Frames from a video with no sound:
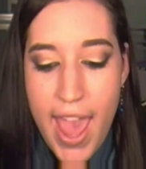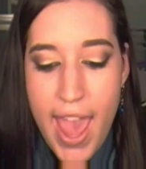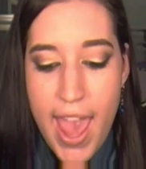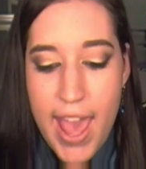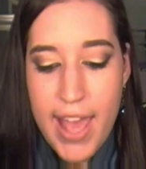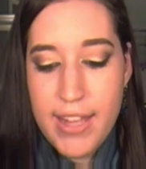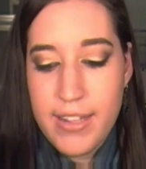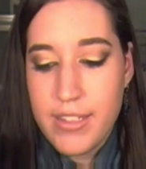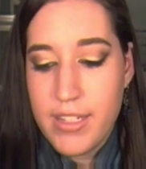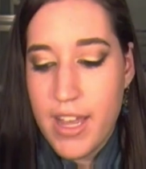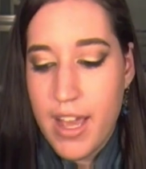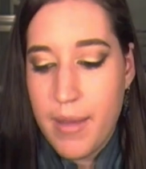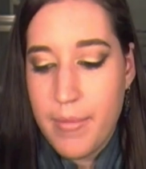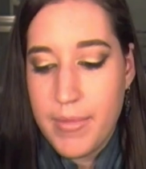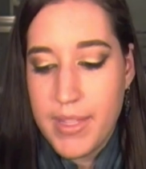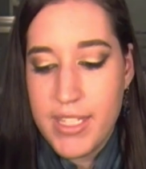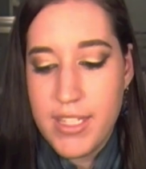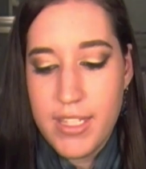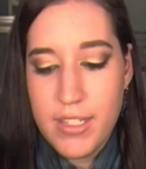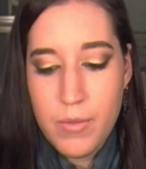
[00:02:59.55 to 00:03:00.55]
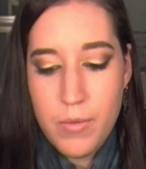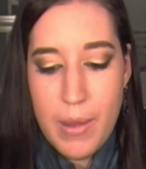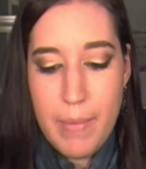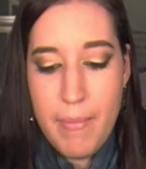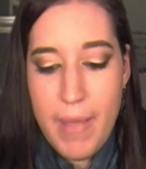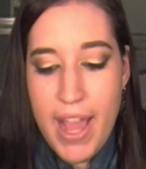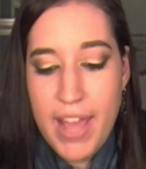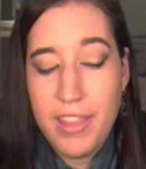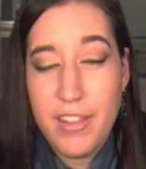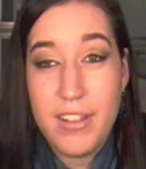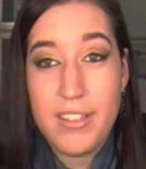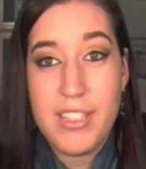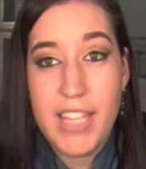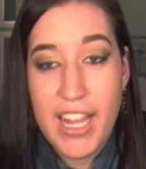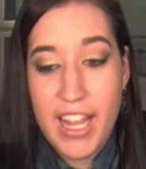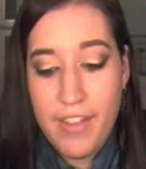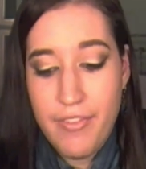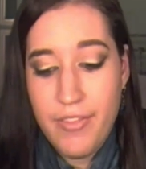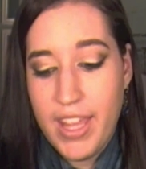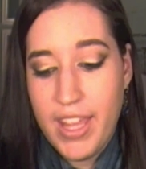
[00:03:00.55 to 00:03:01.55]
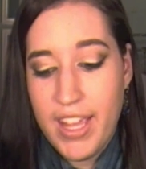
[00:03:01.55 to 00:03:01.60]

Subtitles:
And this is what mine looks like.